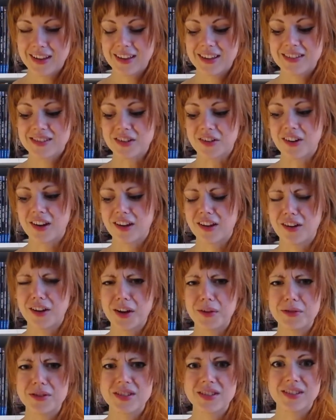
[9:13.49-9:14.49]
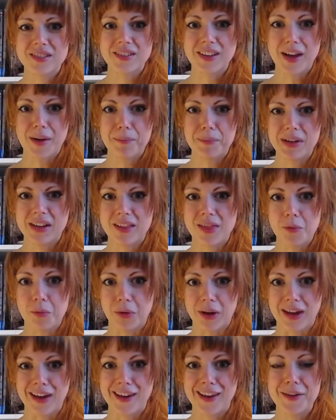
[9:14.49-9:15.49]
So I thought it was a bit
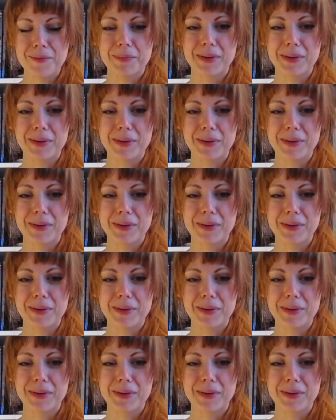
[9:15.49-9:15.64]
weird,